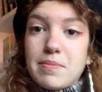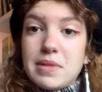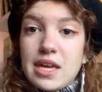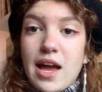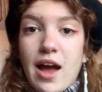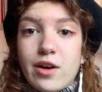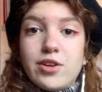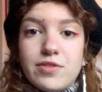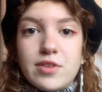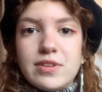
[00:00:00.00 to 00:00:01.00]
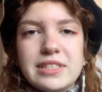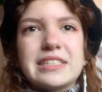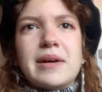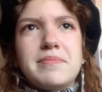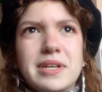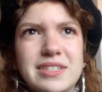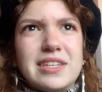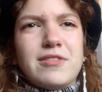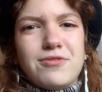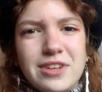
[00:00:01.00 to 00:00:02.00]
me out of the reading slump because
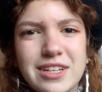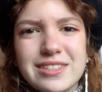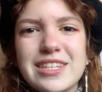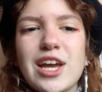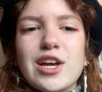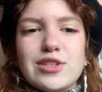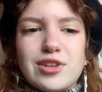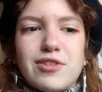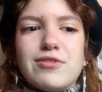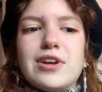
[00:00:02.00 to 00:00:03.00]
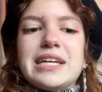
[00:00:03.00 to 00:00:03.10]
it feels sort of